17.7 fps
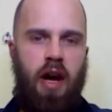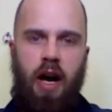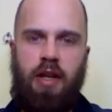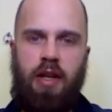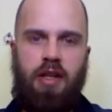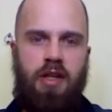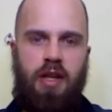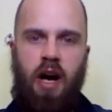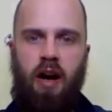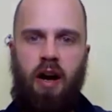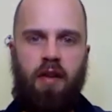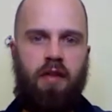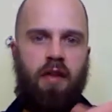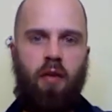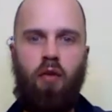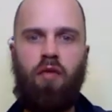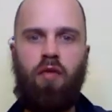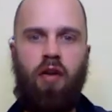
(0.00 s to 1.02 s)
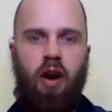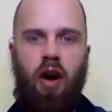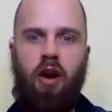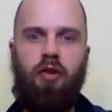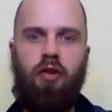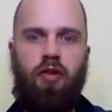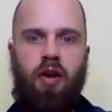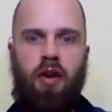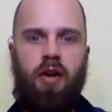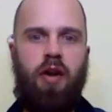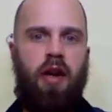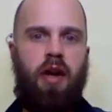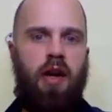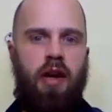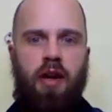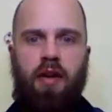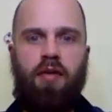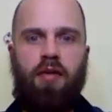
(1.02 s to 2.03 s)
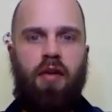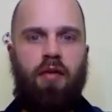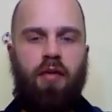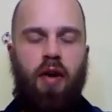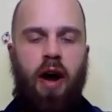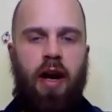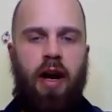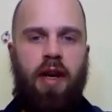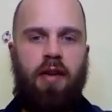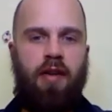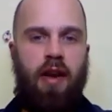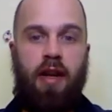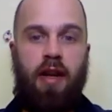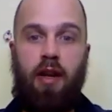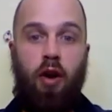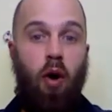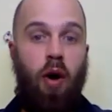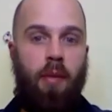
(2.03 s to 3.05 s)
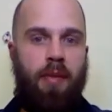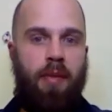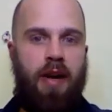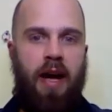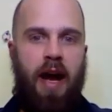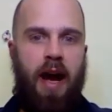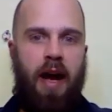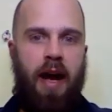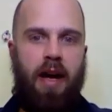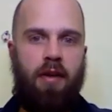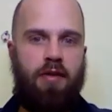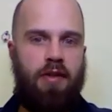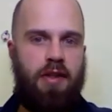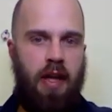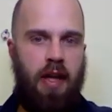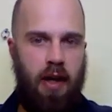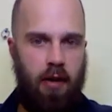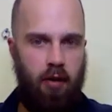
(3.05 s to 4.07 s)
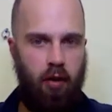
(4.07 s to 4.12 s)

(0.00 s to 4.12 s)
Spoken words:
I just tossed over 100 different varieties. I didn't know how many I had. I was just like